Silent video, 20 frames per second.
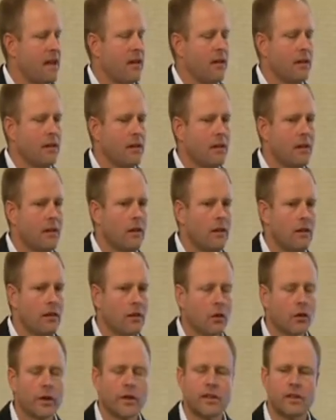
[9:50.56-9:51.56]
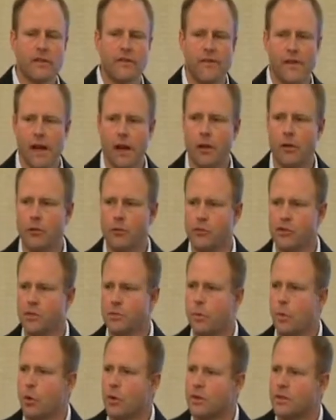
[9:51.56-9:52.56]
and that learning to fail
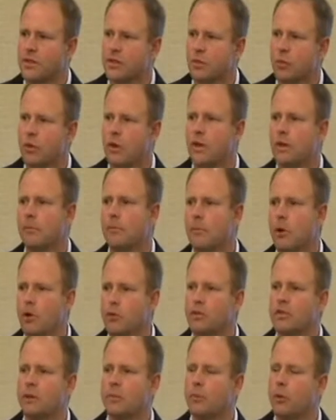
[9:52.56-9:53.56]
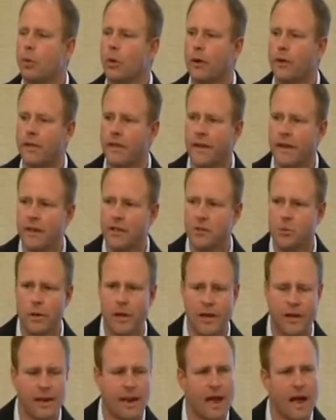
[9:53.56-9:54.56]
through sports is one of the most important
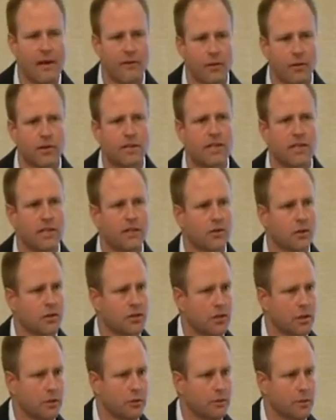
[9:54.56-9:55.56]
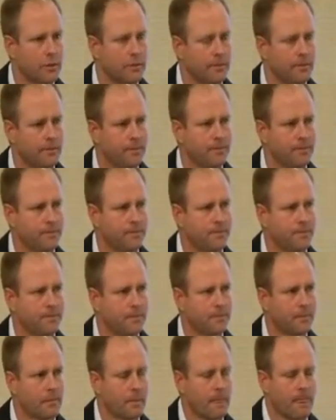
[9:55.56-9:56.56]
things we can ever teach our children.
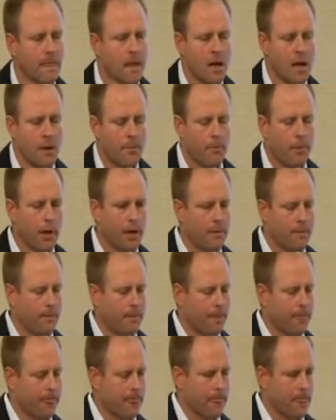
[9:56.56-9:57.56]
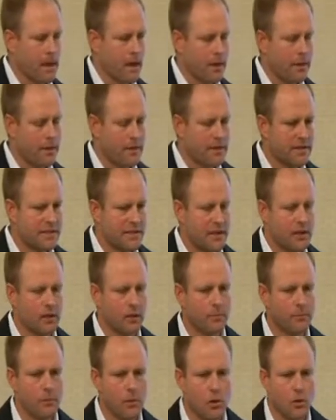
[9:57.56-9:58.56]
But the
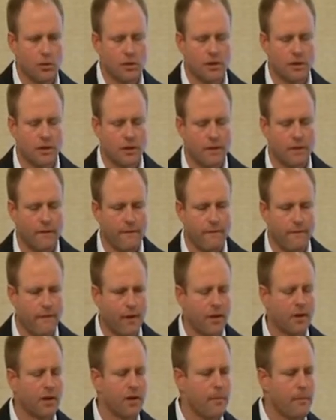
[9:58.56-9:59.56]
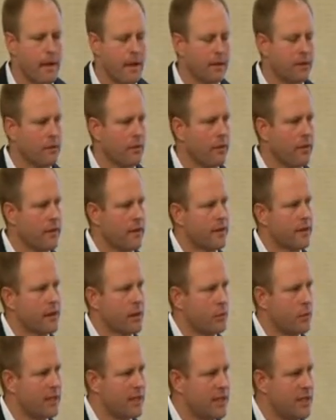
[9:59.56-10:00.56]
single most fundamental
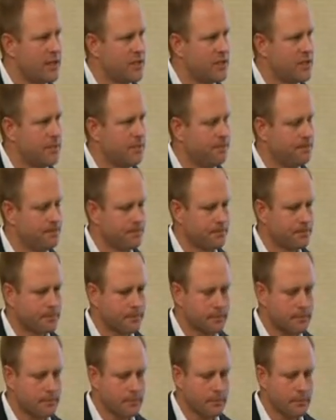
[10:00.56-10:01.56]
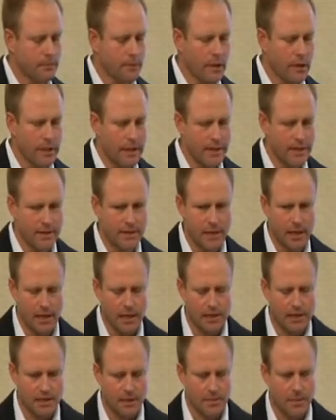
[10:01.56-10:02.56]
thing that we teach them is
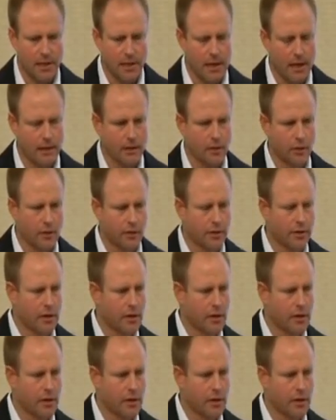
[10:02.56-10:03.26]
something I